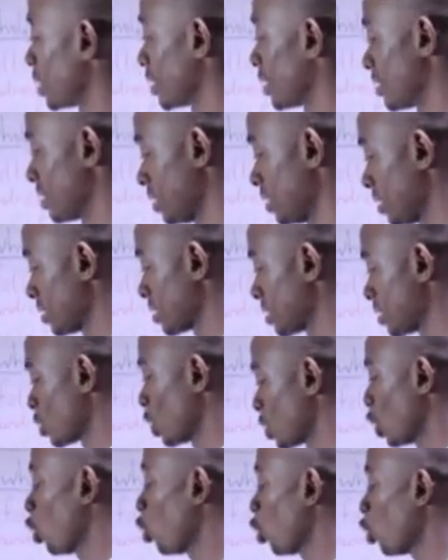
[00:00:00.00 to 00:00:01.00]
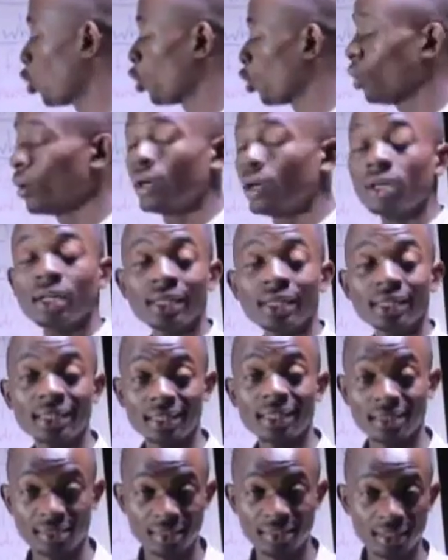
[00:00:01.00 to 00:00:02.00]
the 6, or
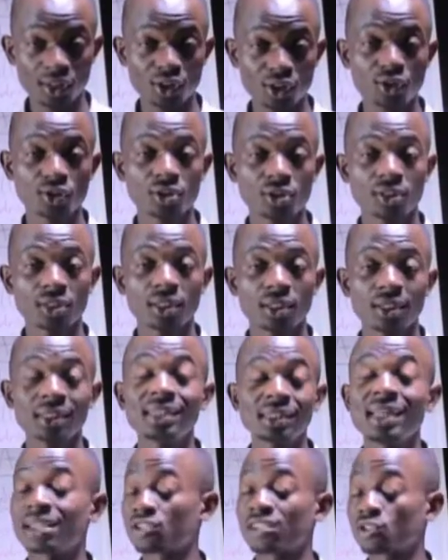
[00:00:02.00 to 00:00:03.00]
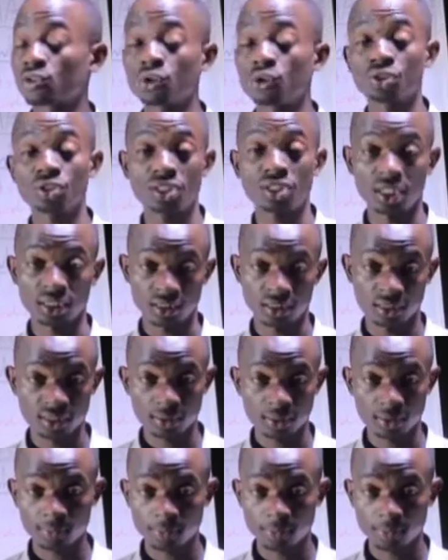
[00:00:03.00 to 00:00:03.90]
the 6 does not change.